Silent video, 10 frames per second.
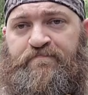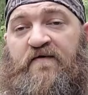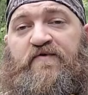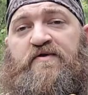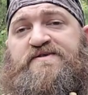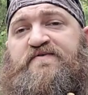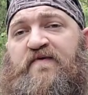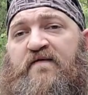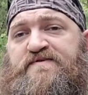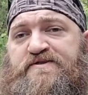Now, if you're in a
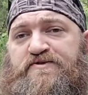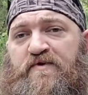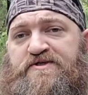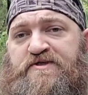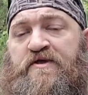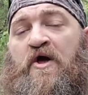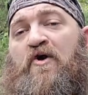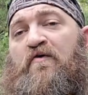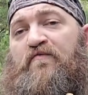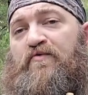survival situation,
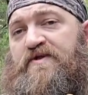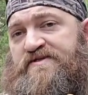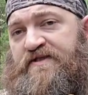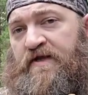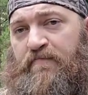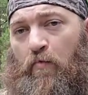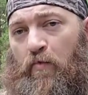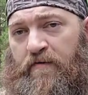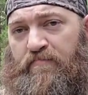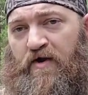food is the
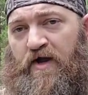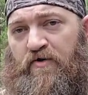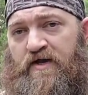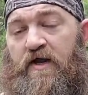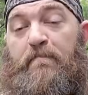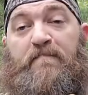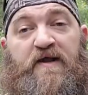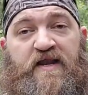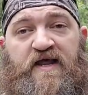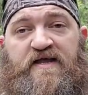#1 priority,
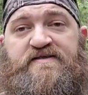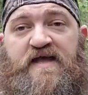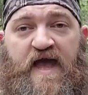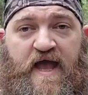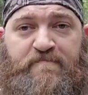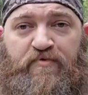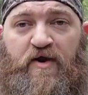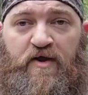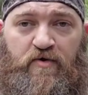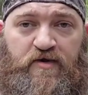but it is a
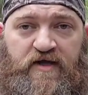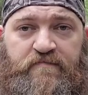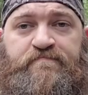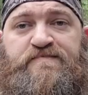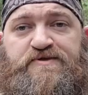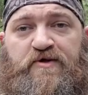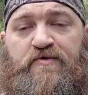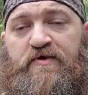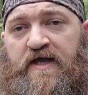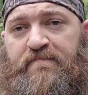priority.
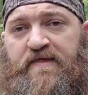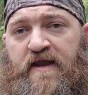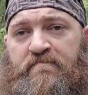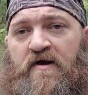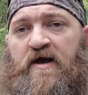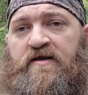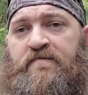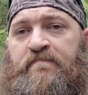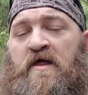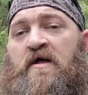So keep that in mind.
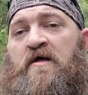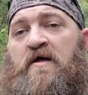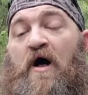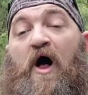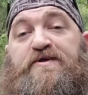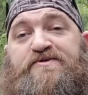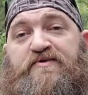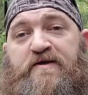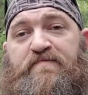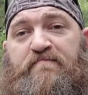Also
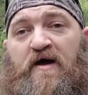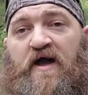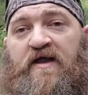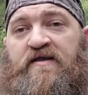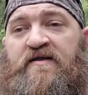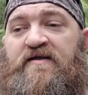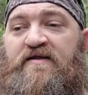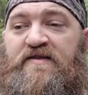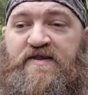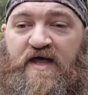keep in mind
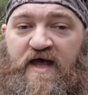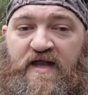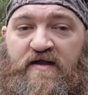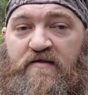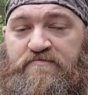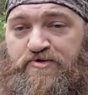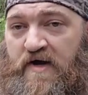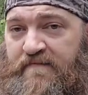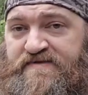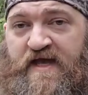that
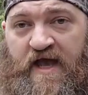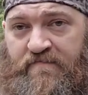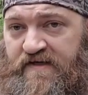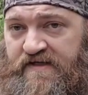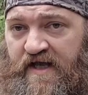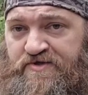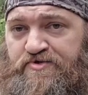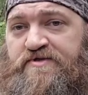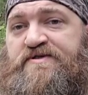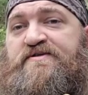traps can be
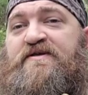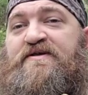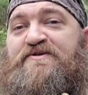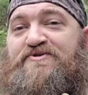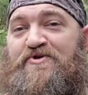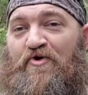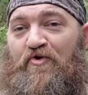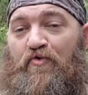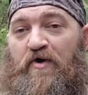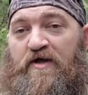dangerous,
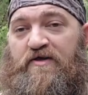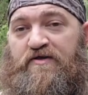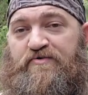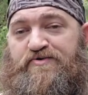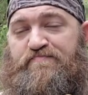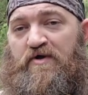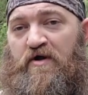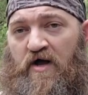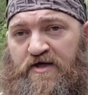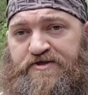so use
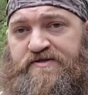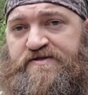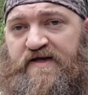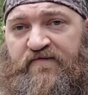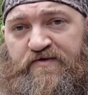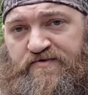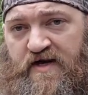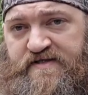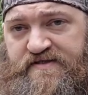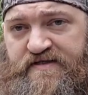precautions if you
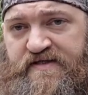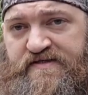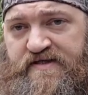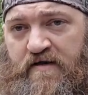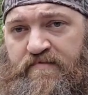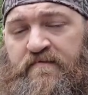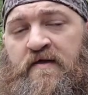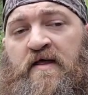try to set these up.